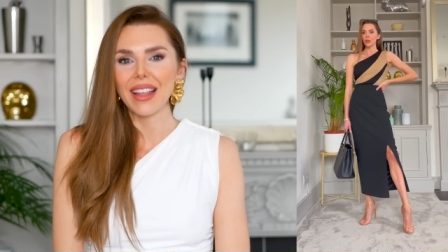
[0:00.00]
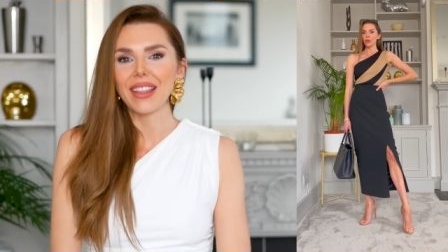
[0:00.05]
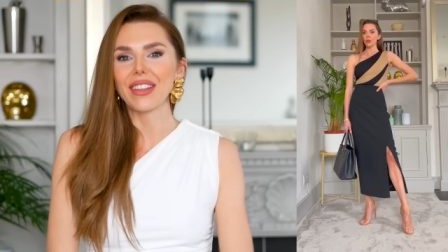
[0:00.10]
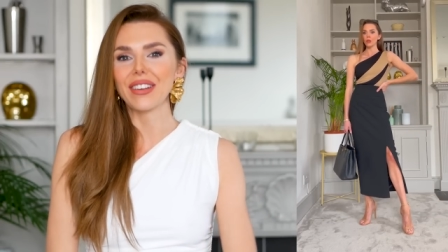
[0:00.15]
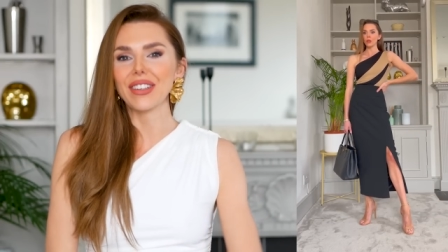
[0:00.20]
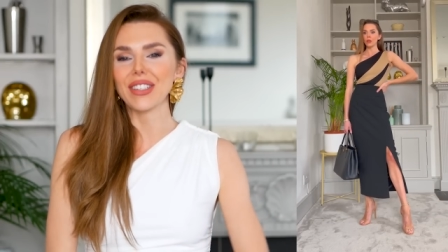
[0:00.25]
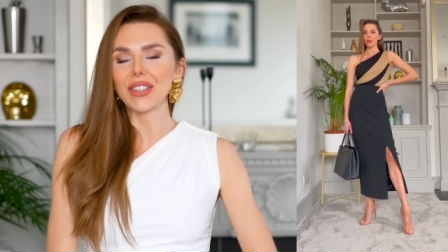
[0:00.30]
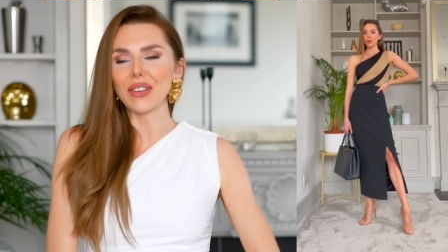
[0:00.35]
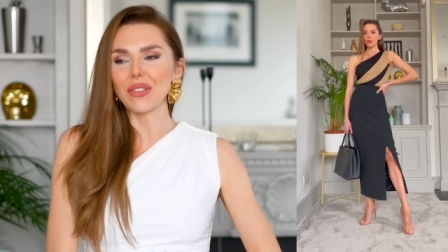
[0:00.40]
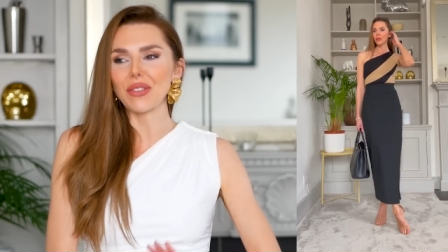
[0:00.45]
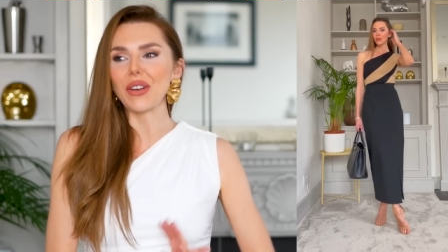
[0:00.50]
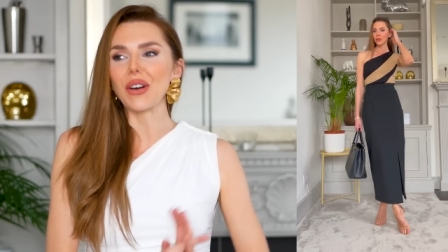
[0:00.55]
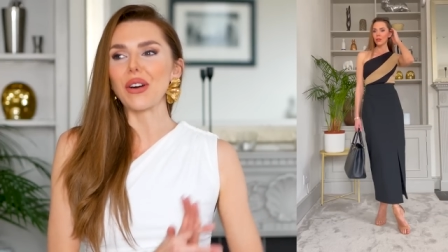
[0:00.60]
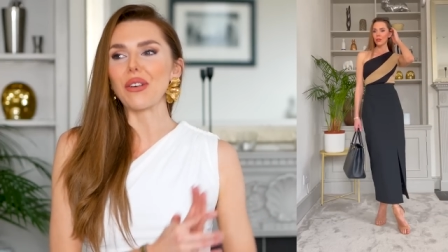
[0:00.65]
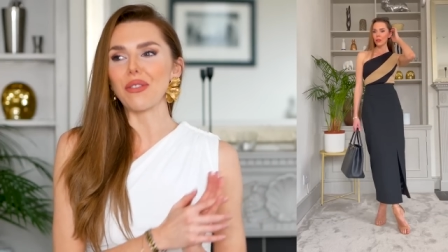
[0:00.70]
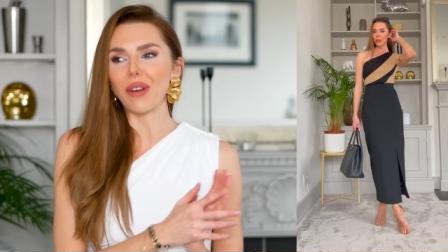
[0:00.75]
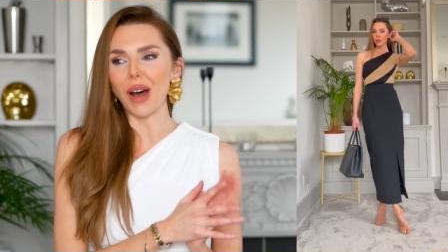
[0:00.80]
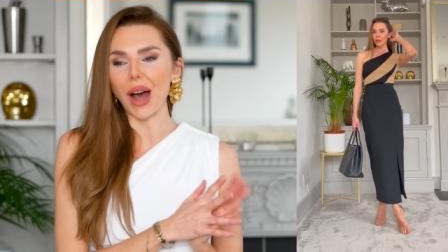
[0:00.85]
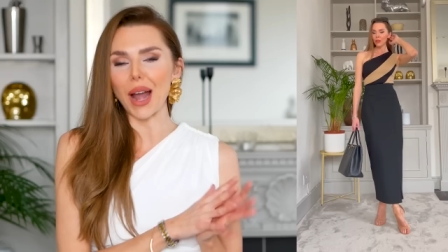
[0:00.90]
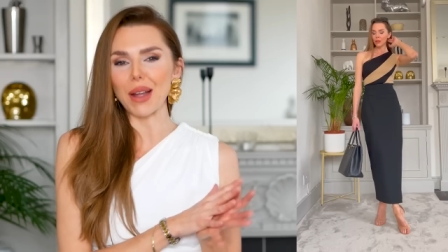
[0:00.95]
There is a
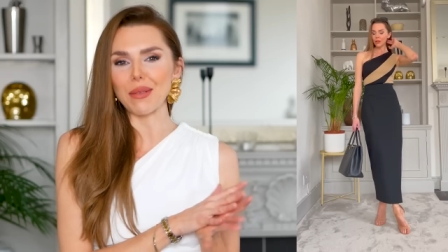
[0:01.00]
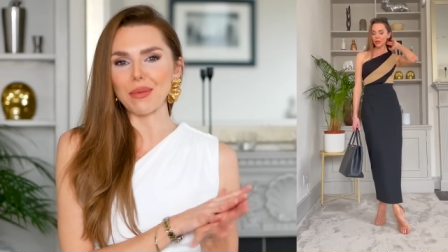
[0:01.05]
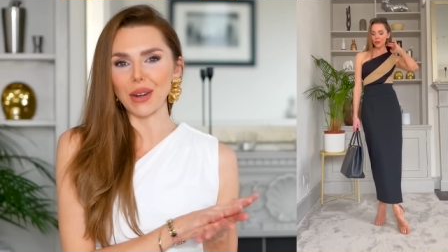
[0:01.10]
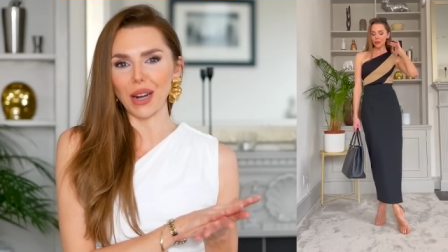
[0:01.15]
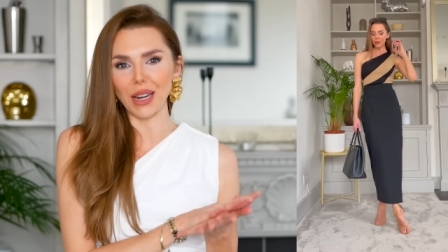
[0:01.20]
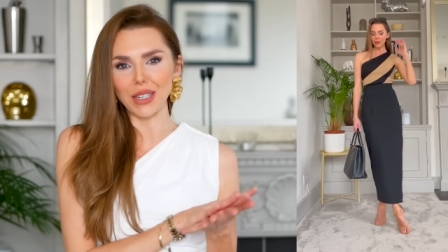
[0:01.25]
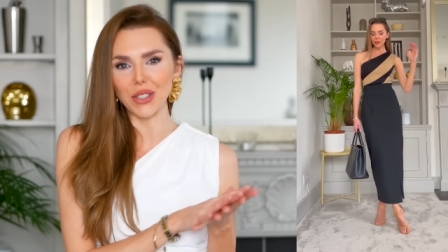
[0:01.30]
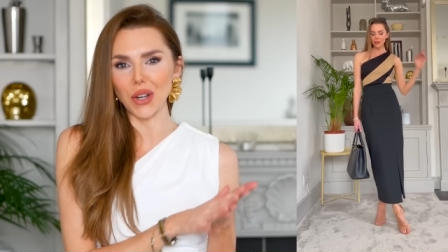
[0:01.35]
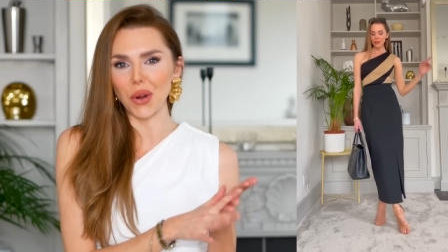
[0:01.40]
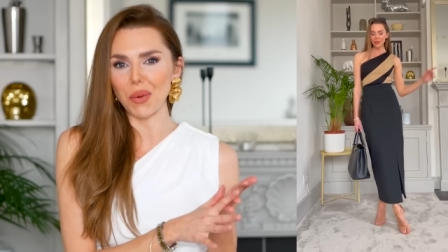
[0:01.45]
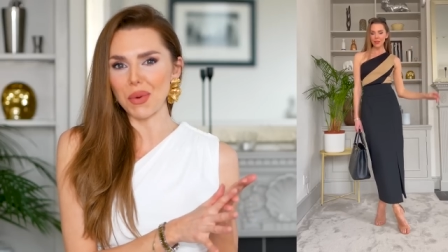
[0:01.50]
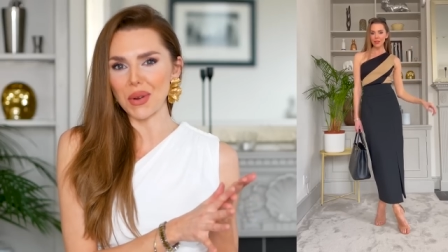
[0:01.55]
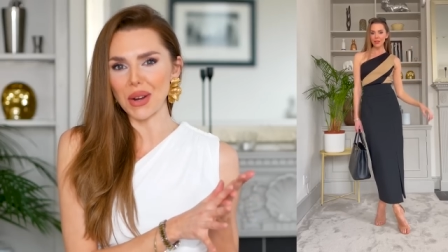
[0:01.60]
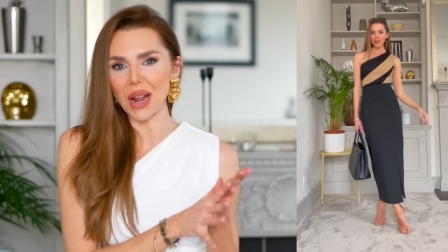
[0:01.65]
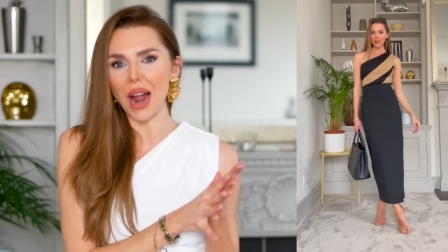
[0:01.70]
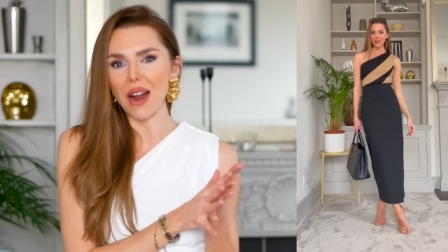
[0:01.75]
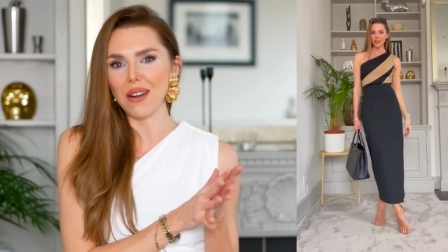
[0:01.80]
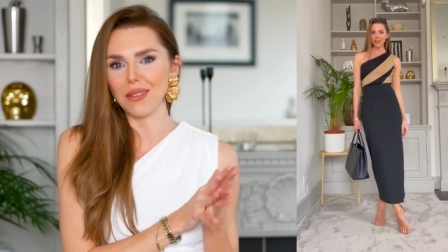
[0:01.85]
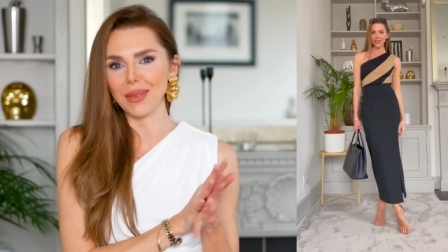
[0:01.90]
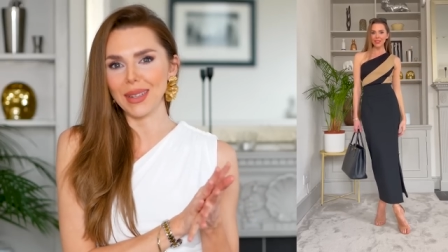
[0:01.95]
real vibe when I shop on
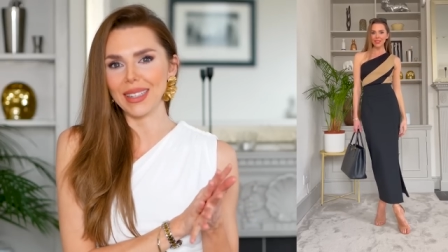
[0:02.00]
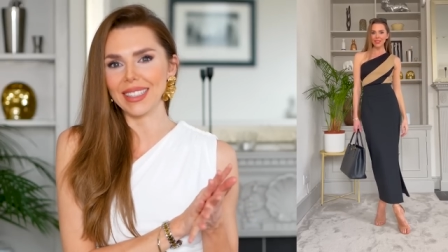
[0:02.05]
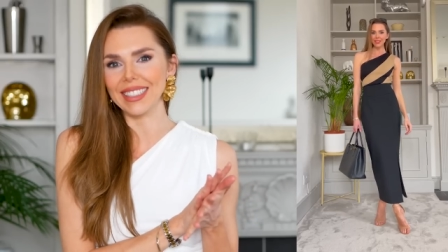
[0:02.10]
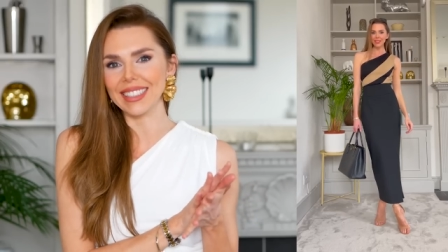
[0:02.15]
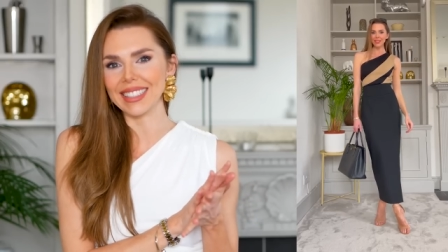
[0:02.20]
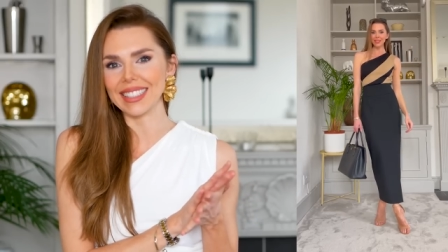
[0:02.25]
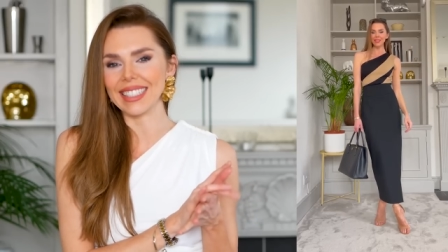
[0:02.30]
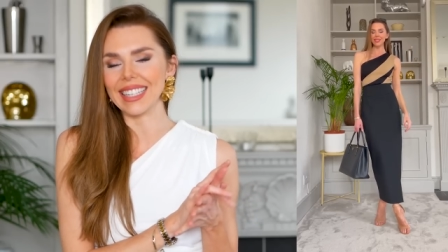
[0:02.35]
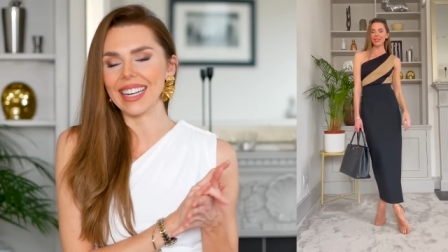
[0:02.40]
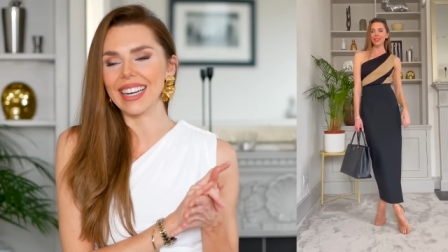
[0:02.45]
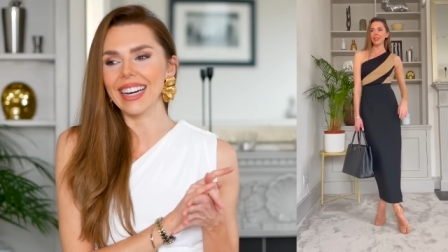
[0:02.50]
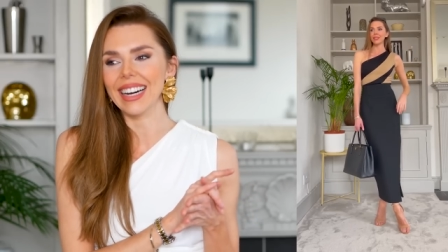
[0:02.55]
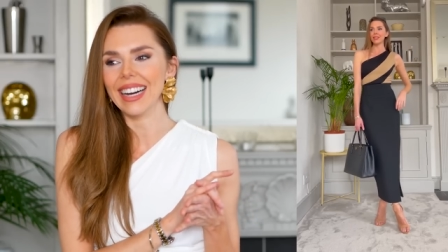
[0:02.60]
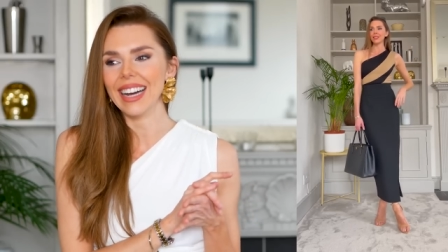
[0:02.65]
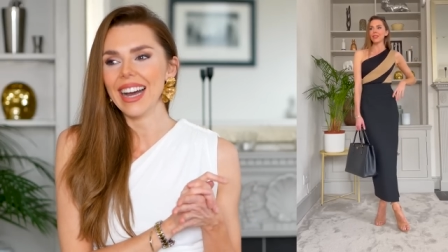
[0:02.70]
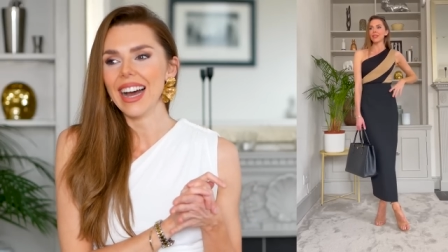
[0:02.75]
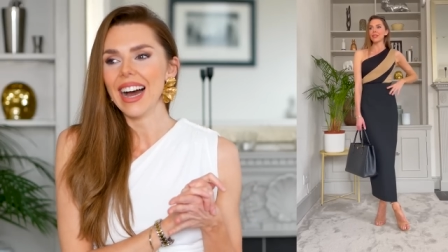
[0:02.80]
Karen Millen, isn't there?